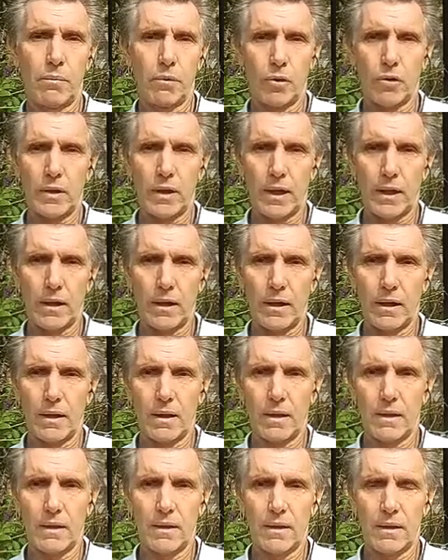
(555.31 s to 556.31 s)

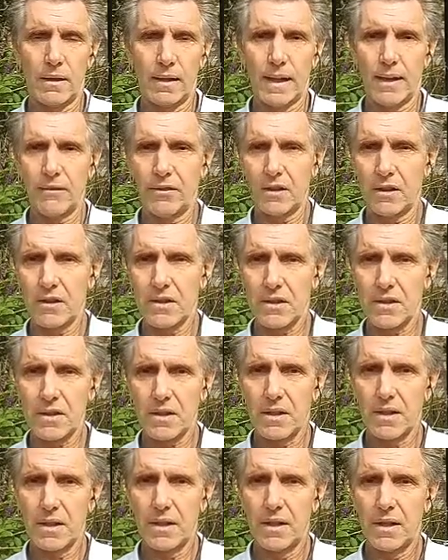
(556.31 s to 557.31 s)
protein
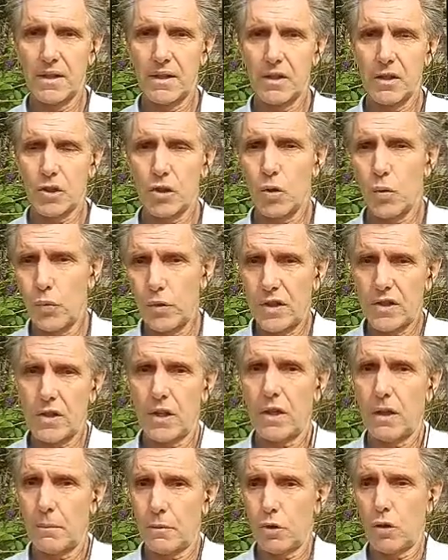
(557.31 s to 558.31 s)
levels. So we
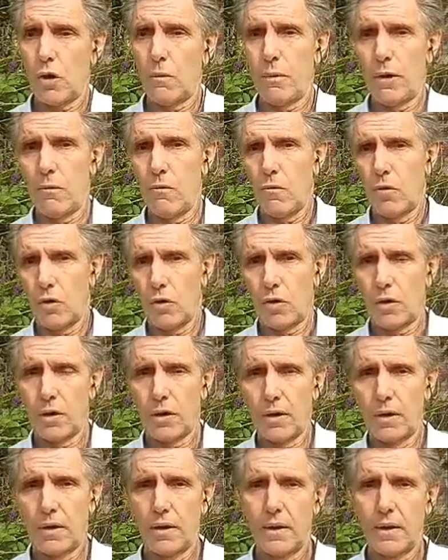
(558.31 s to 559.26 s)
start absorbing more.